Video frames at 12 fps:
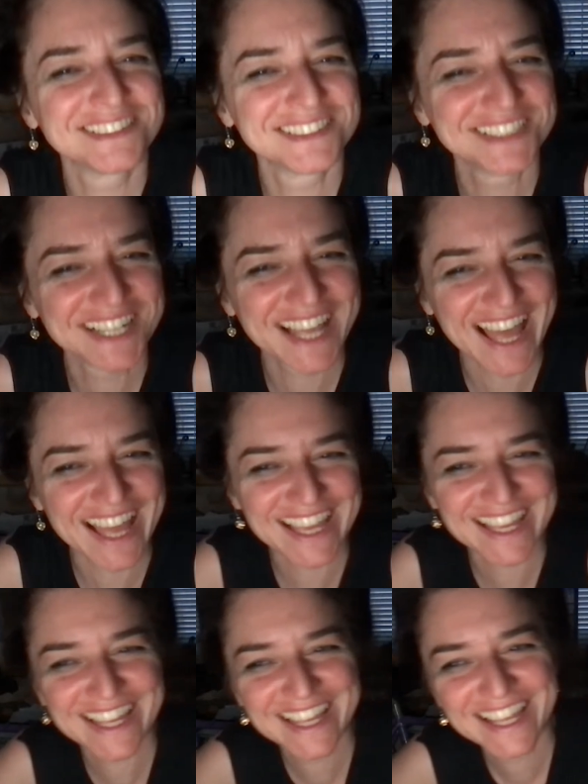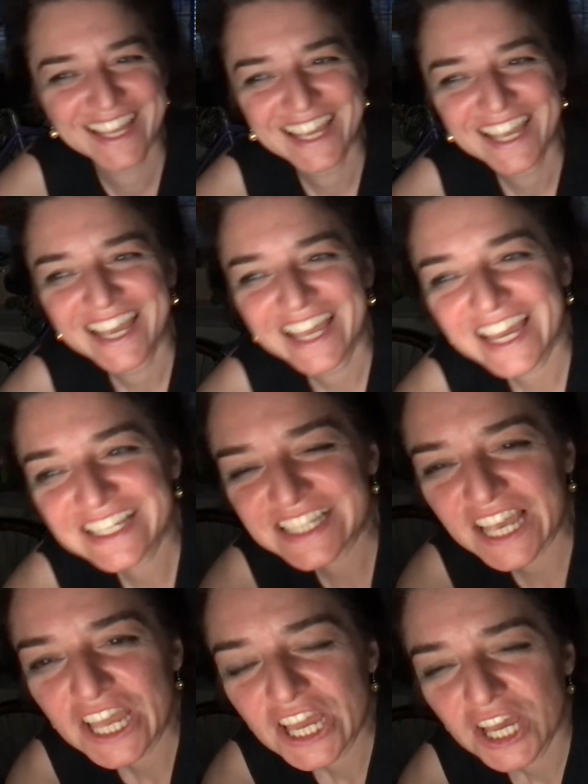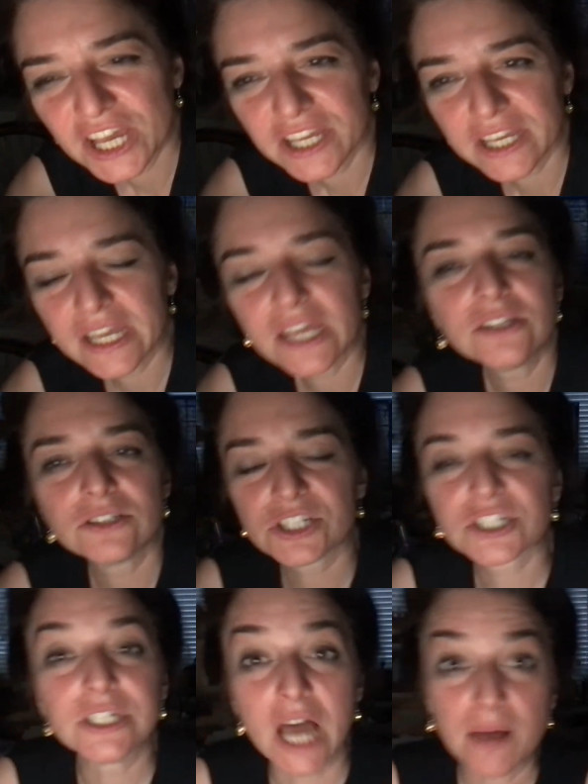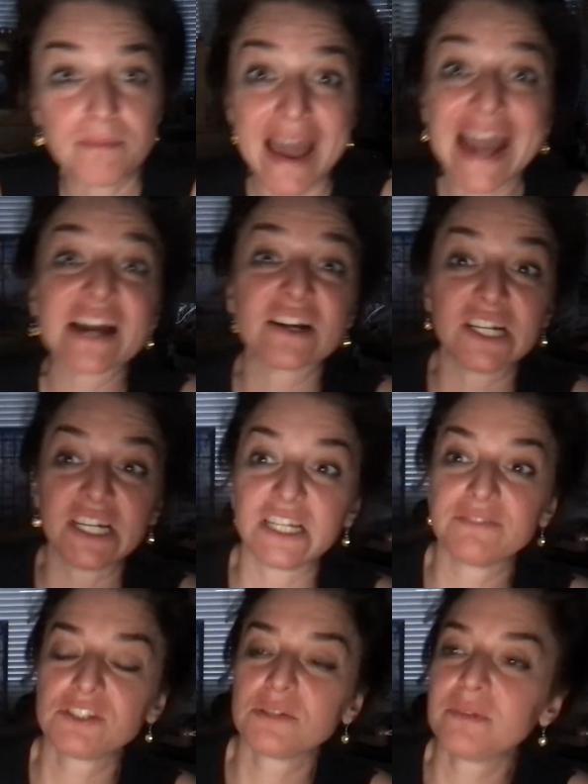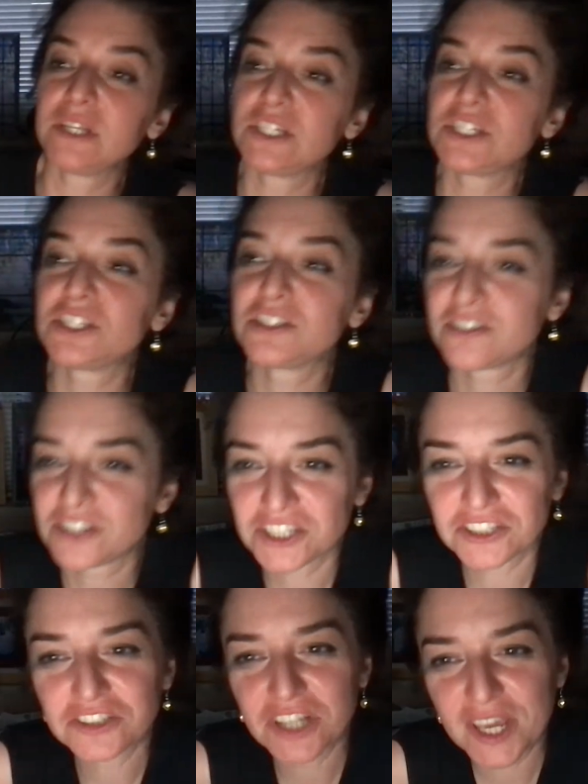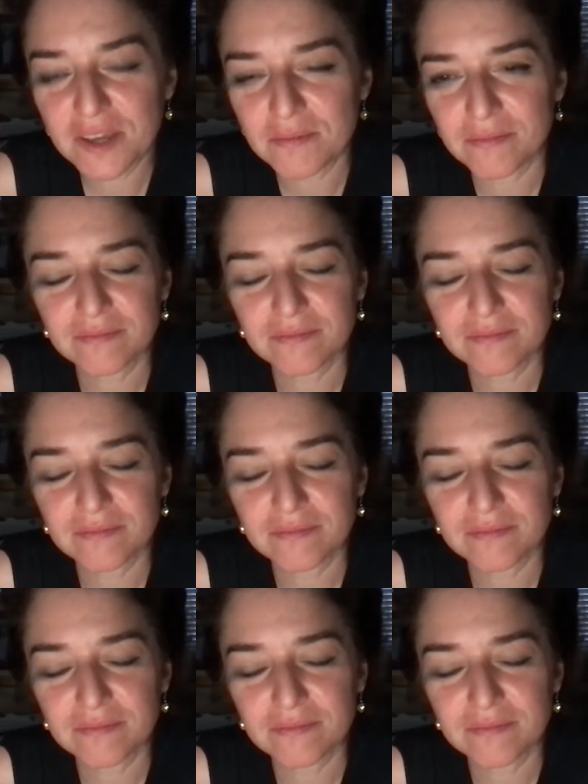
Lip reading: Okay, they say you're just not married. If somebody's still like